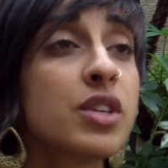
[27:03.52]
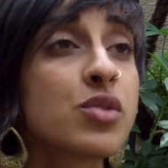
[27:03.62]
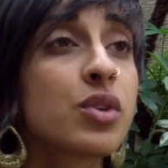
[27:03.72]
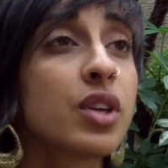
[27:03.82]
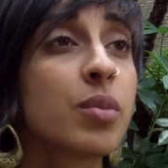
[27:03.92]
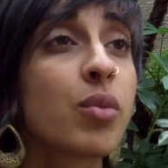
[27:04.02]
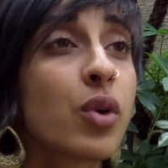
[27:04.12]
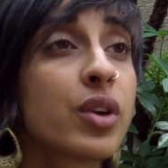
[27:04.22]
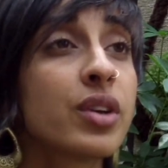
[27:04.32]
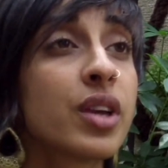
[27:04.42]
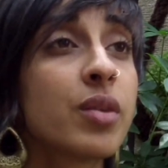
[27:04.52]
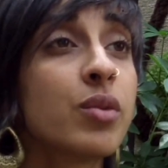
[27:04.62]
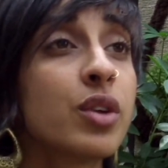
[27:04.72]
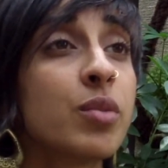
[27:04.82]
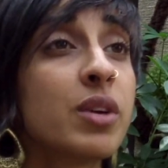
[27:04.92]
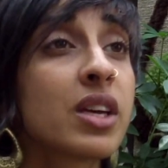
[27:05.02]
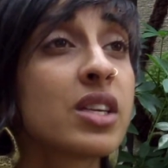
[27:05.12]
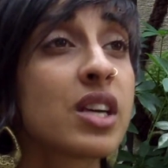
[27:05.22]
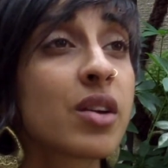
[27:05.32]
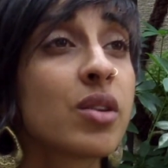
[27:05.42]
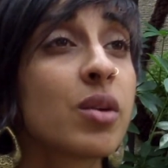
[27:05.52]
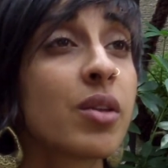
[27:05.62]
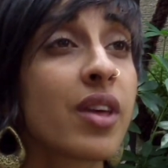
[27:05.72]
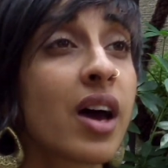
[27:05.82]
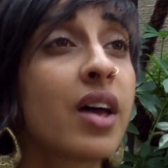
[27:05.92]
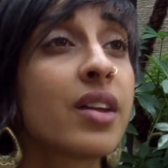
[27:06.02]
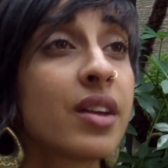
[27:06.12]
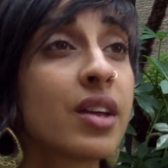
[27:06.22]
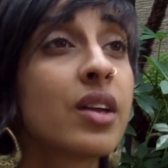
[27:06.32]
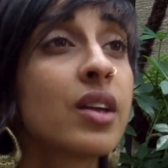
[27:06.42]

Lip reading: is really important, and really being integrity with that.